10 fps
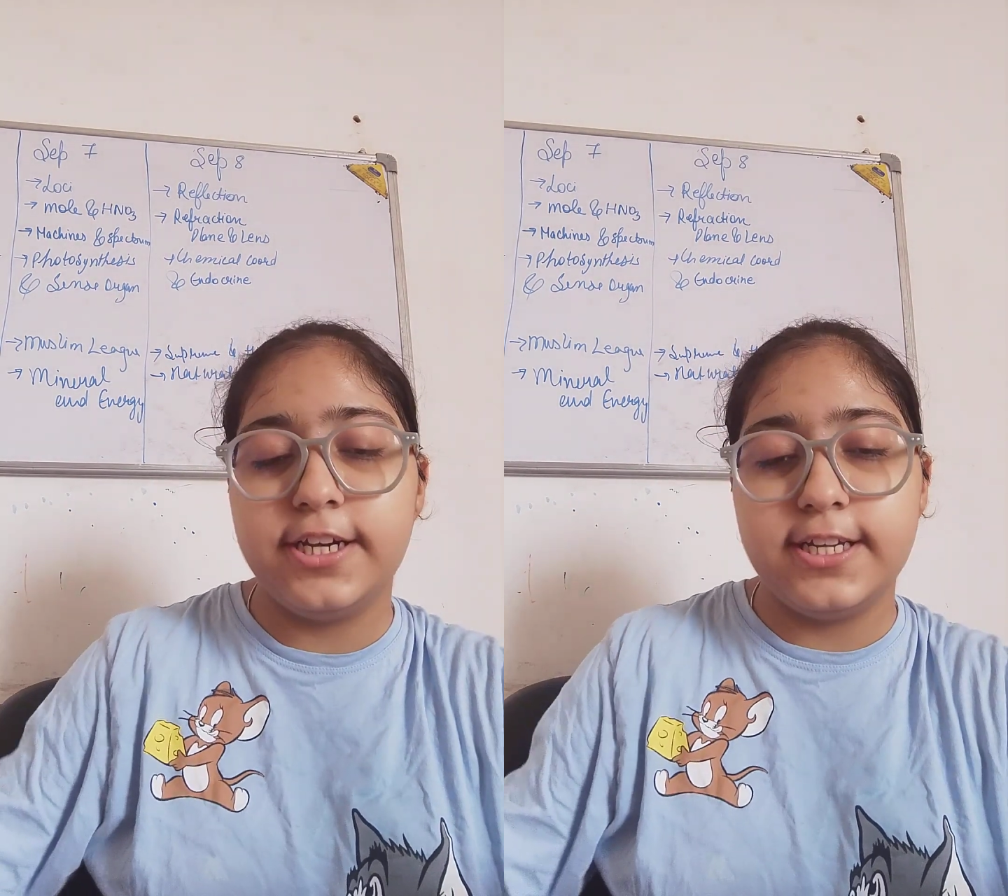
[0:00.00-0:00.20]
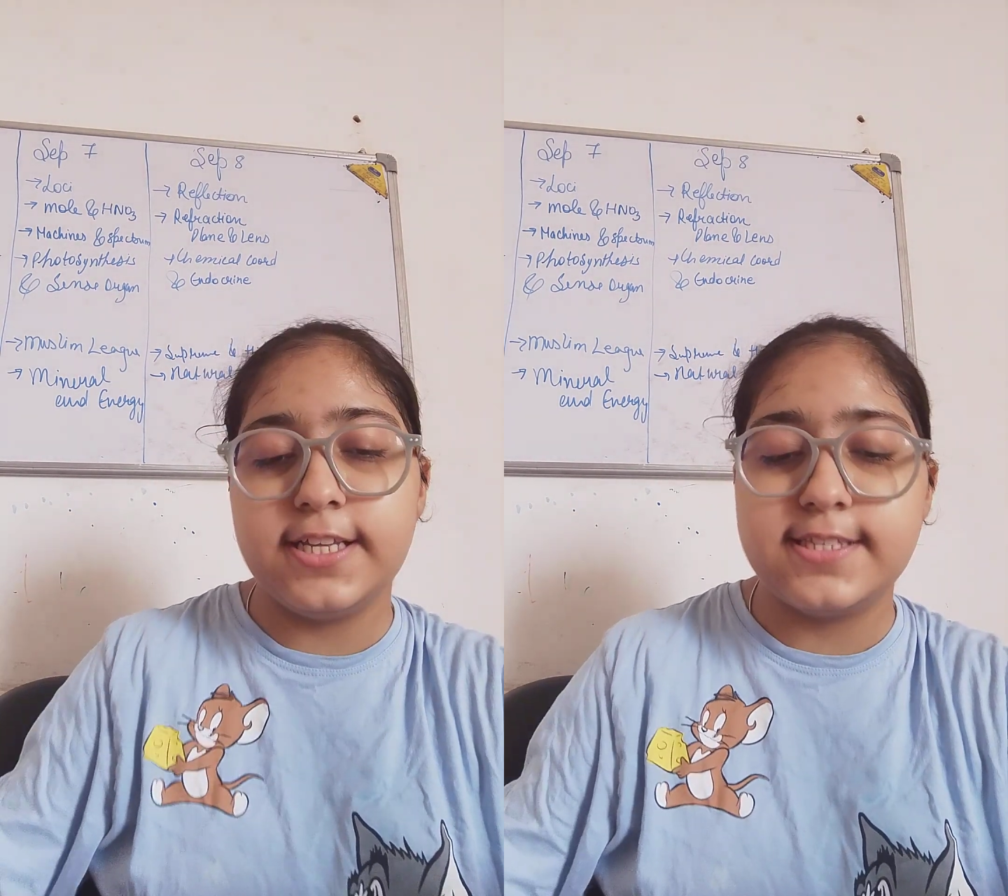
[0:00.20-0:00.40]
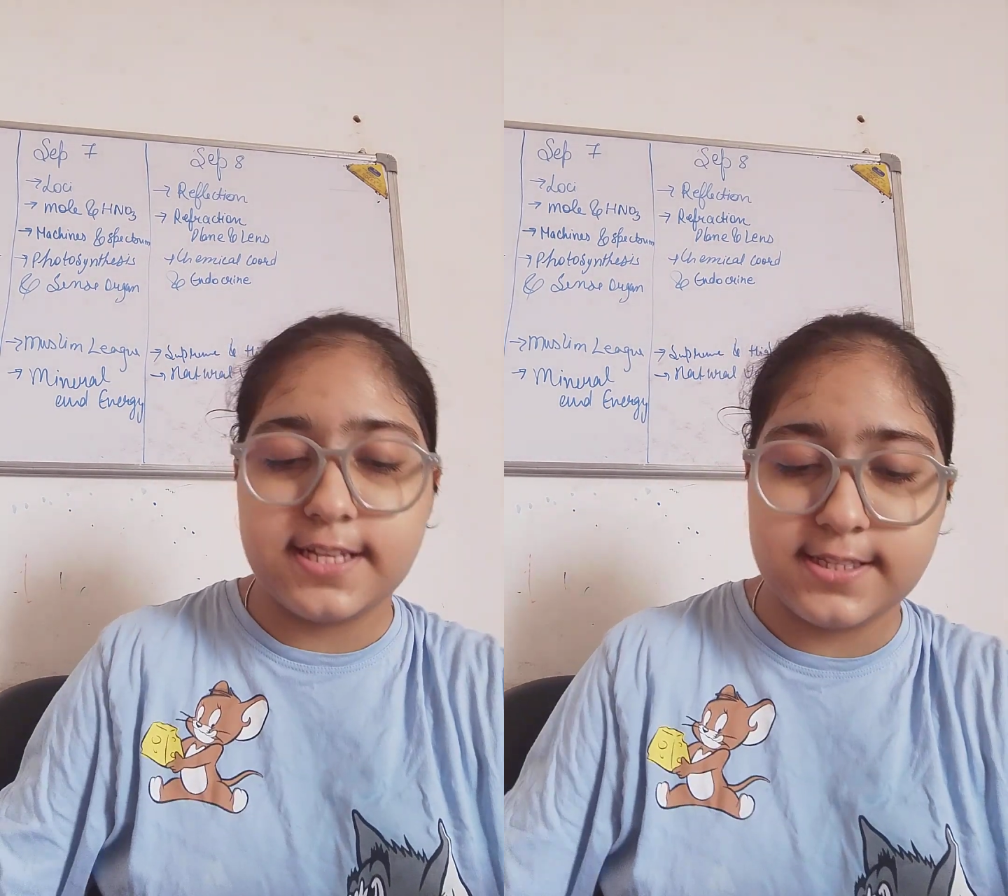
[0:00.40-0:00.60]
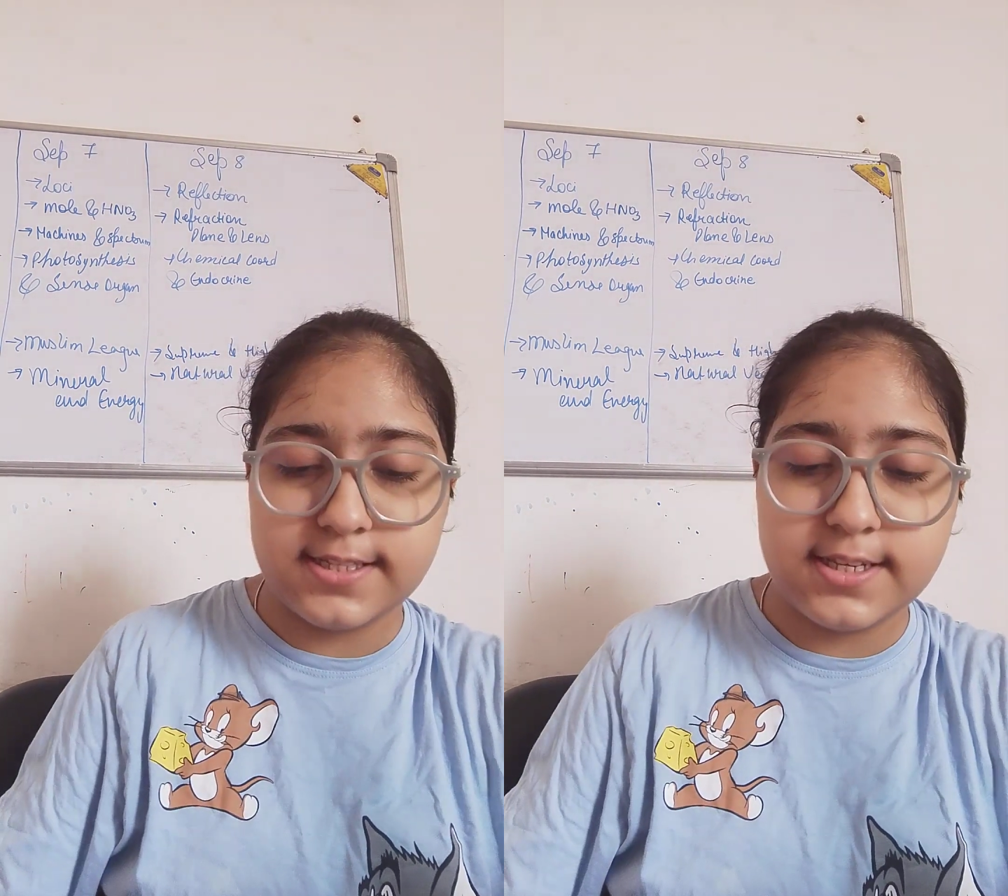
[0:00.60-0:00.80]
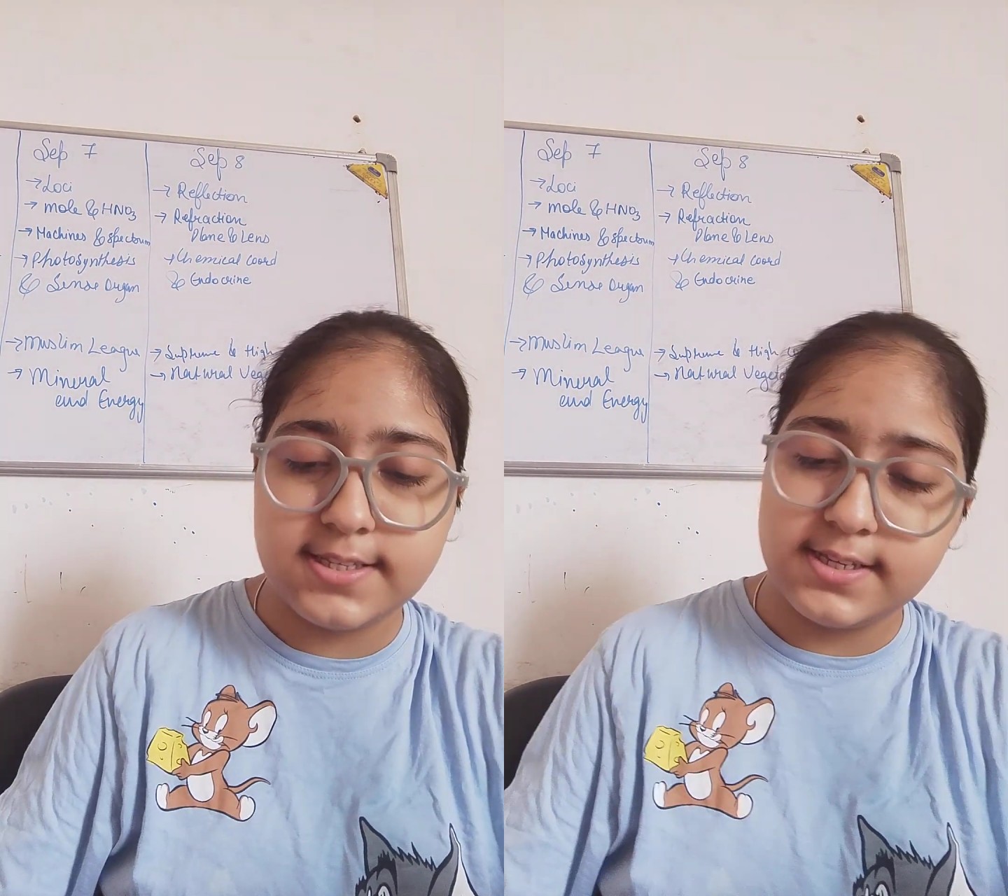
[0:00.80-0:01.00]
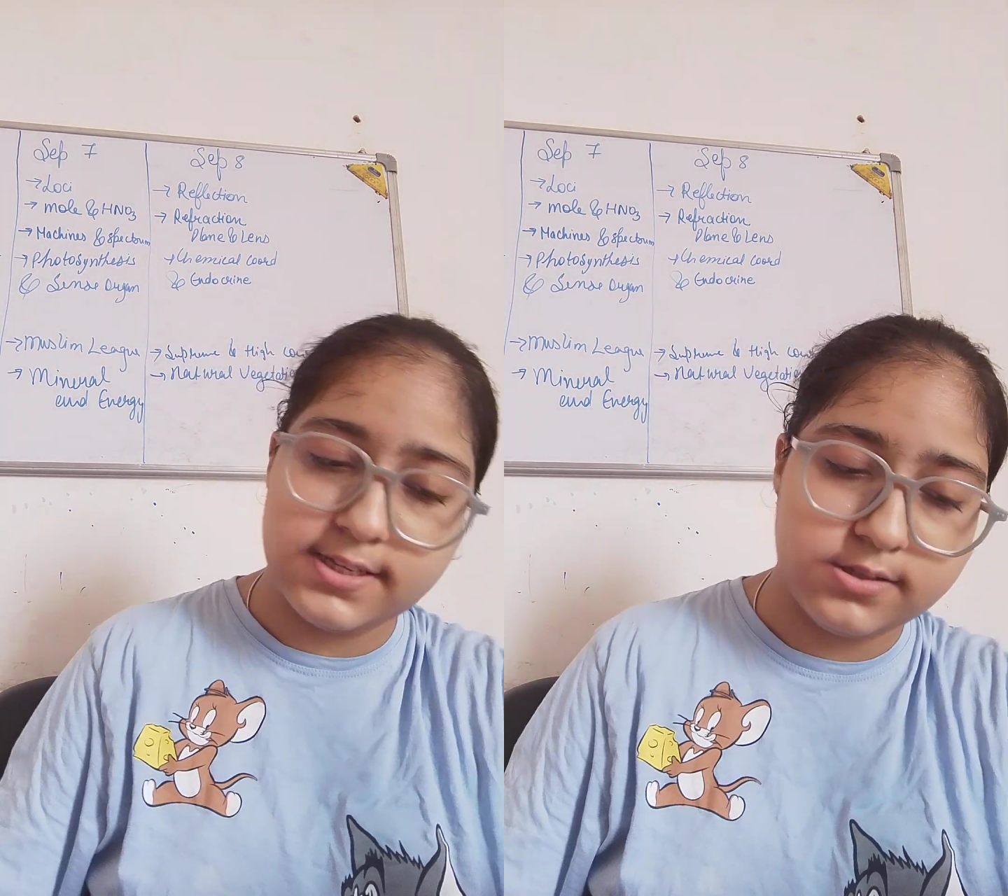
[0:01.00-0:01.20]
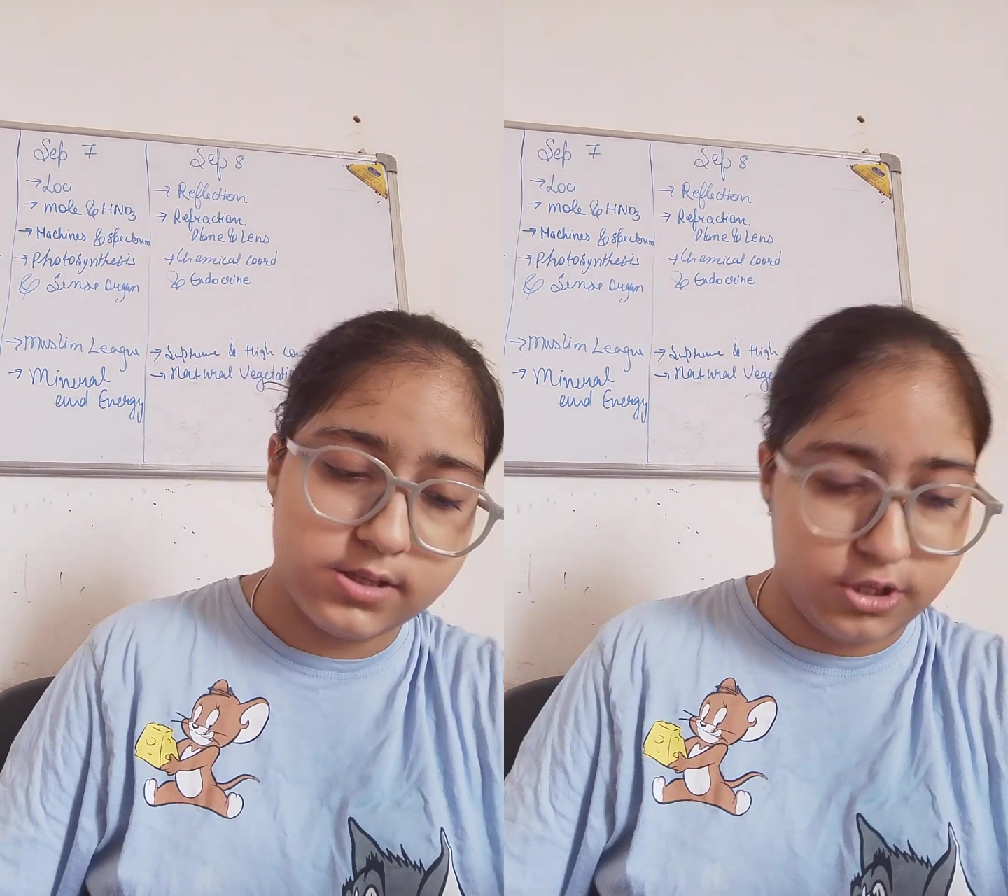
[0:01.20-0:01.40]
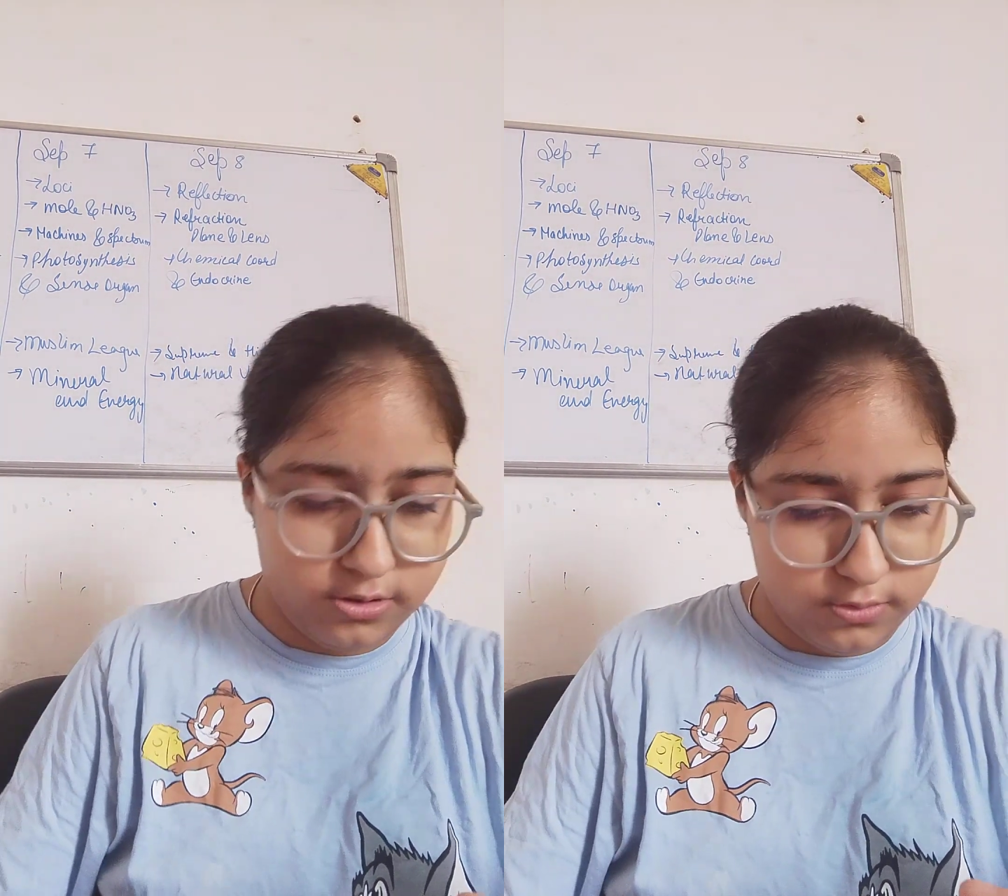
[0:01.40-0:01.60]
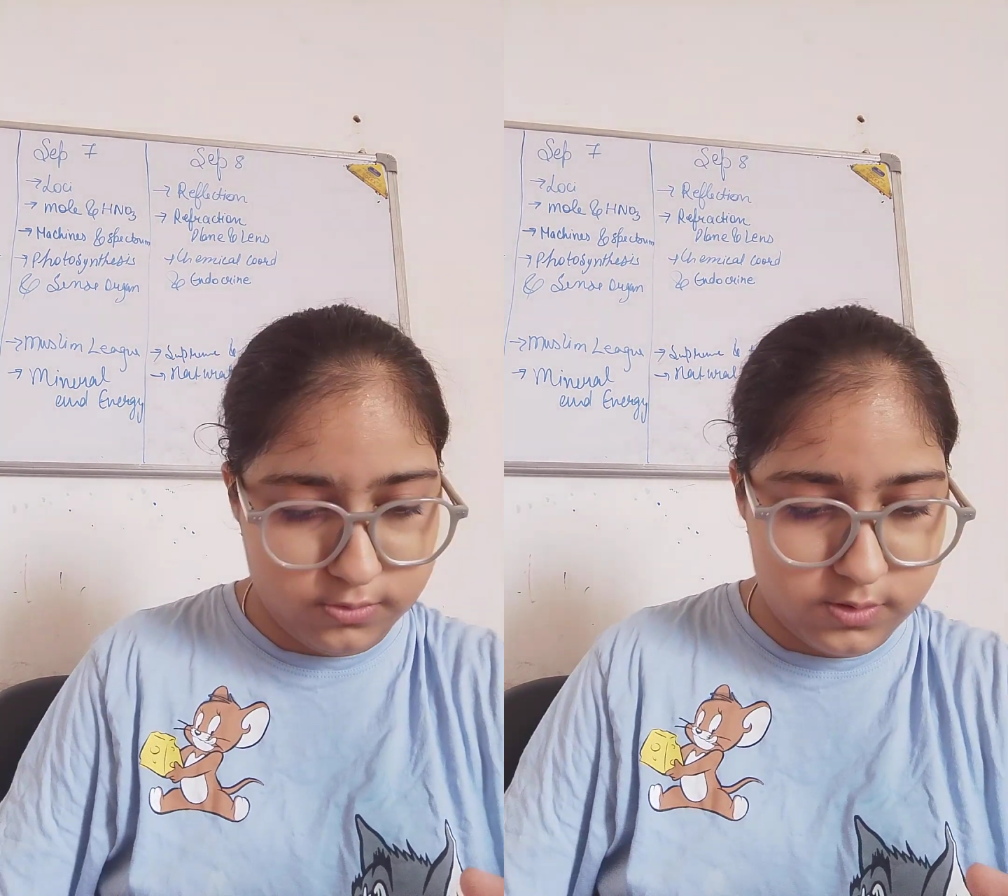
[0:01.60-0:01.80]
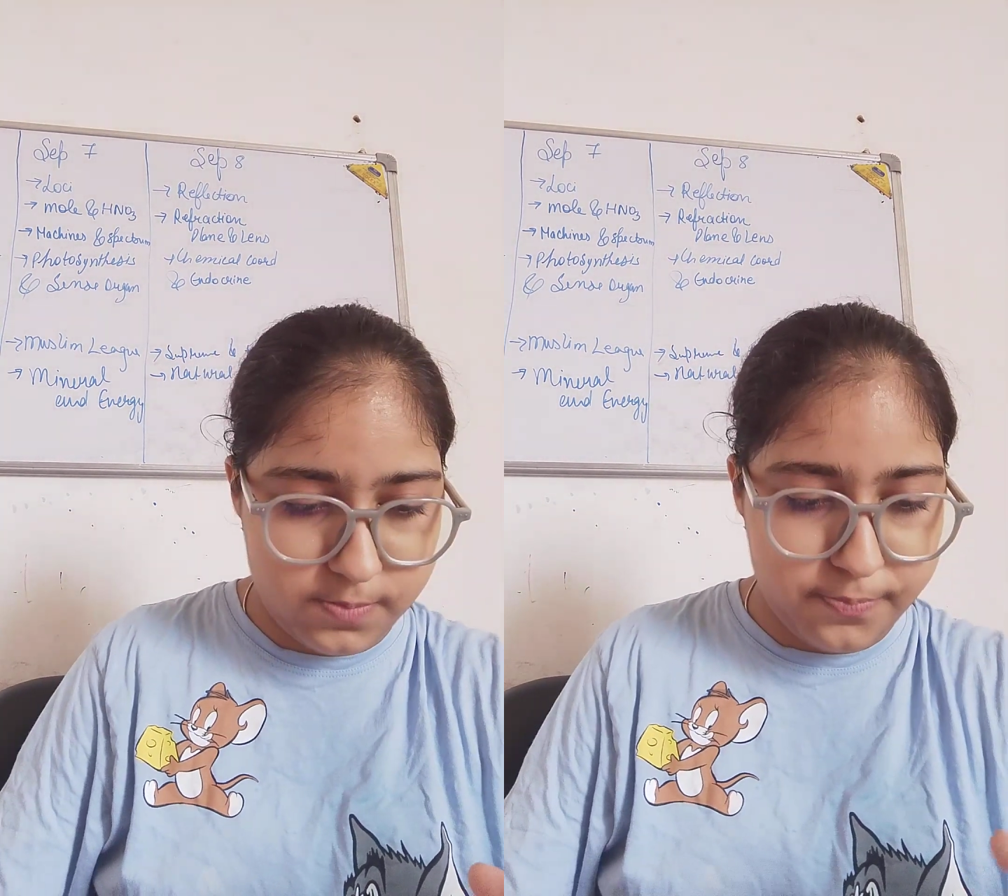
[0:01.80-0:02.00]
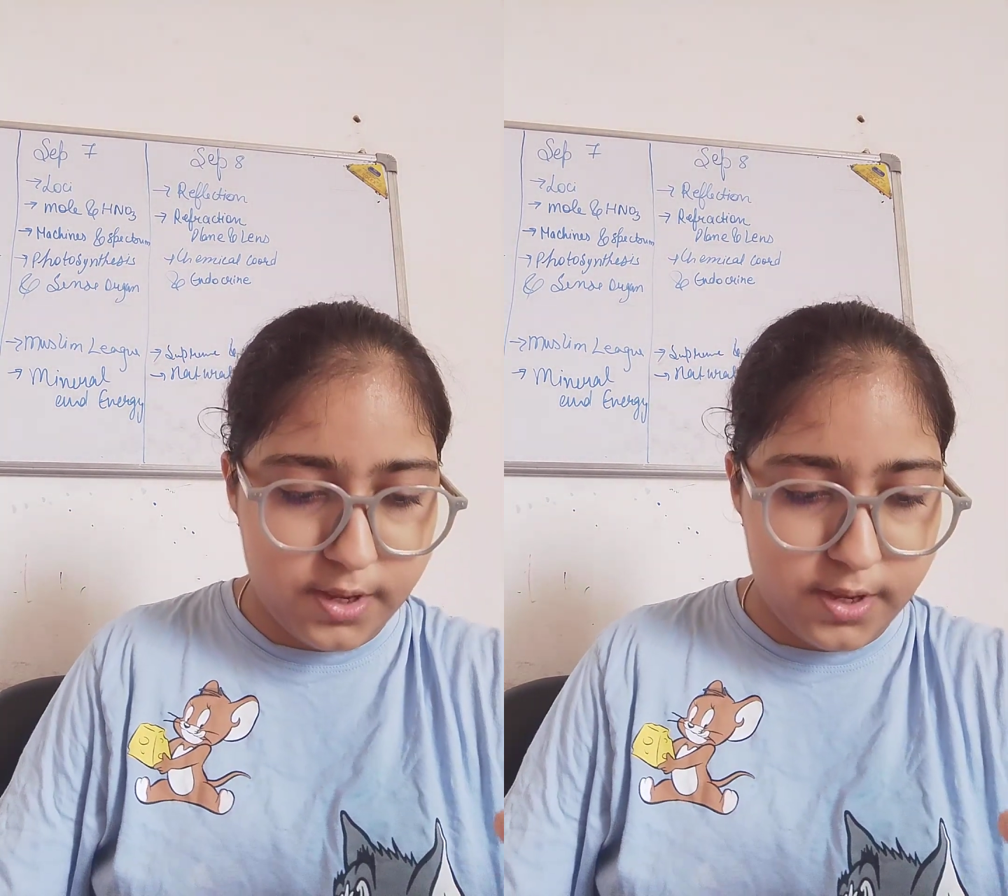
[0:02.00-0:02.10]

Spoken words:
degrees Celsius is used.